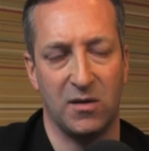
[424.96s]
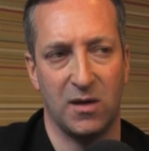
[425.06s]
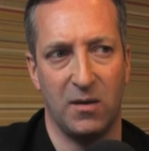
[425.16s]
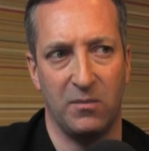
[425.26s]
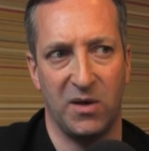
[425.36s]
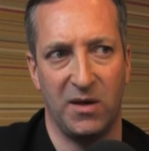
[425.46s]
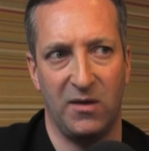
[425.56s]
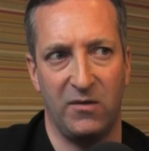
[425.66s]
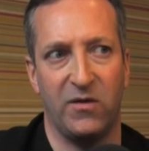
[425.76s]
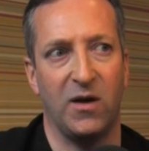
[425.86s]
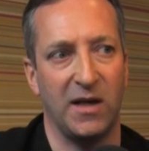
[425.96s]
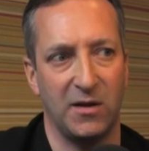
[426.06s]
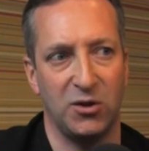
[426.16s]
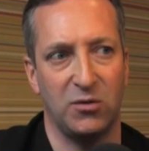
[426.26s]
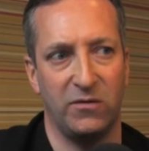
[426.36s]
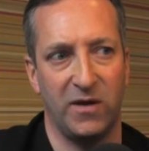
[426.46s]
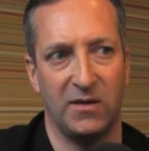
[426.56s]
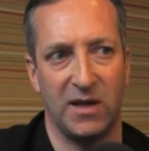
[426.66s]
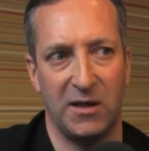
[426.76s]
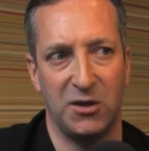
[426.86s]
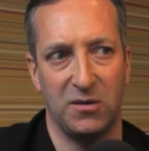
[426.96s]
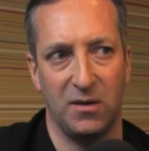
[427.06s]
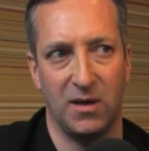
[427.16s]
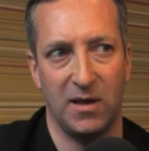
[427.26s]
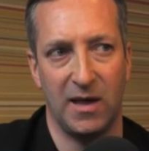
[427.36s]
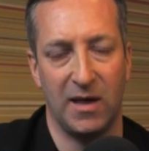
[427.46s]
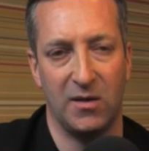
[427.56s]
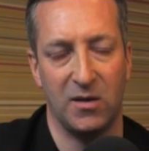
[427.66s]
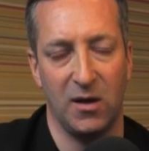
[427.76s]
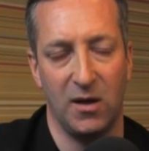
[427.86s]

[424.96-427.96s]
is as a company, the financial foundation that it has,